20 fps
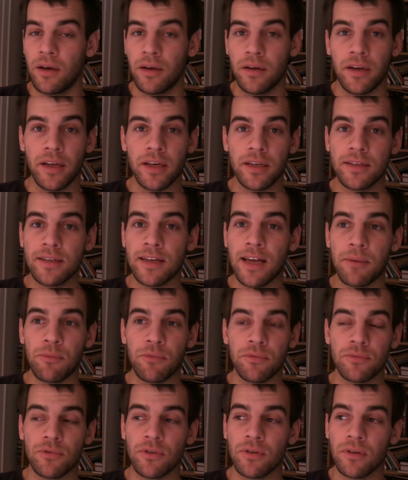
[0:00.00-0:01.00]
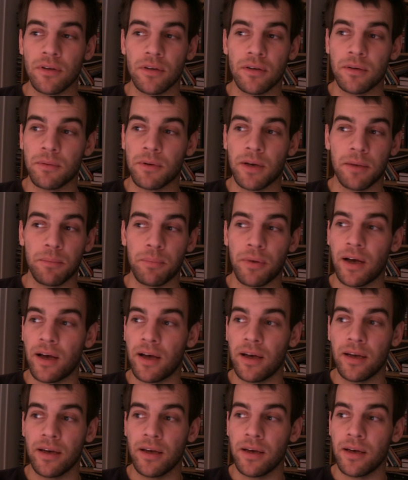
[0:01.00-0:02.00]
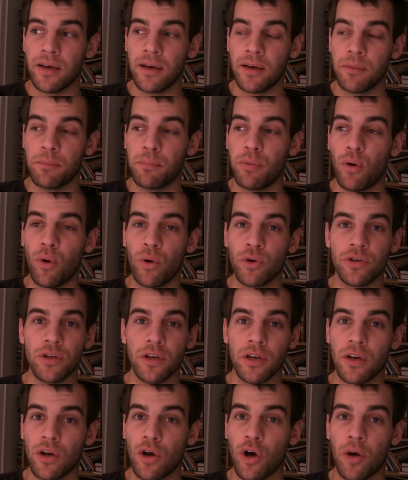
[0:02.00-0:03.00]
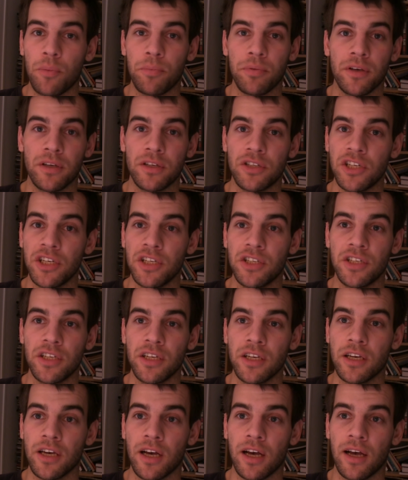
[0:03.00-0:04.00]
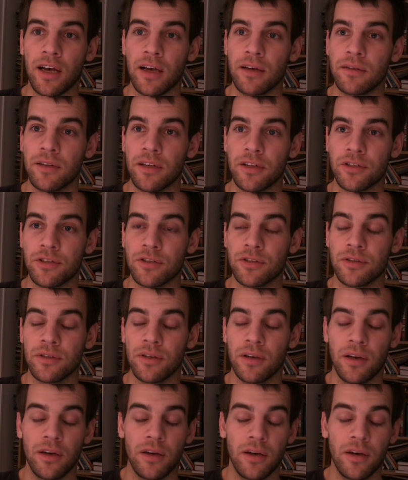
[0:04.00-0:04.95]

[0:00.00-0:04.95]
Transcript: Next time I'm gonna buy a Porsche Cup GT car that's